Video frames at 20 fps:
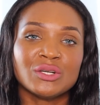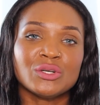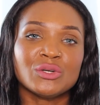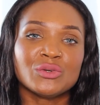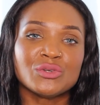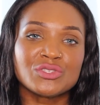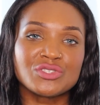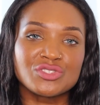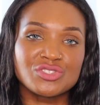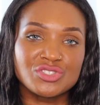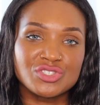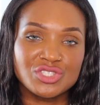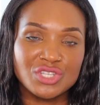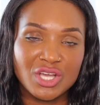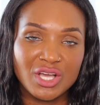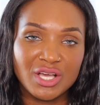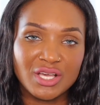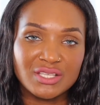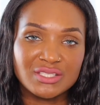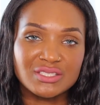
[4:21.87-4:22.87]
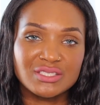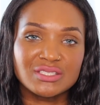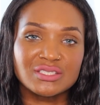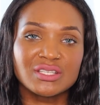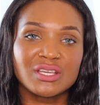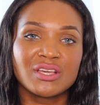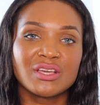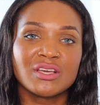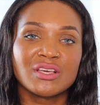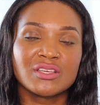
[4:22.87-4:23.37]
who is
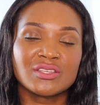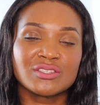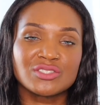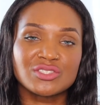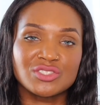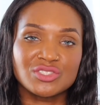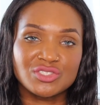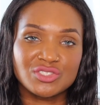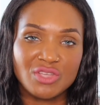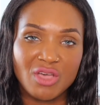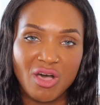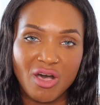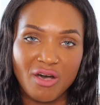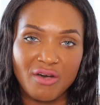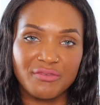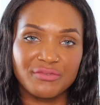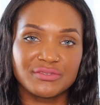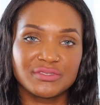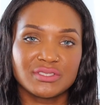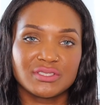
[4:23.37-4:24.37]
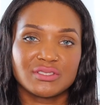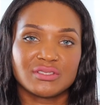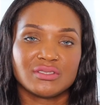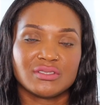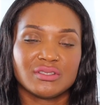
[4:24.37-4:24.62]
just soft,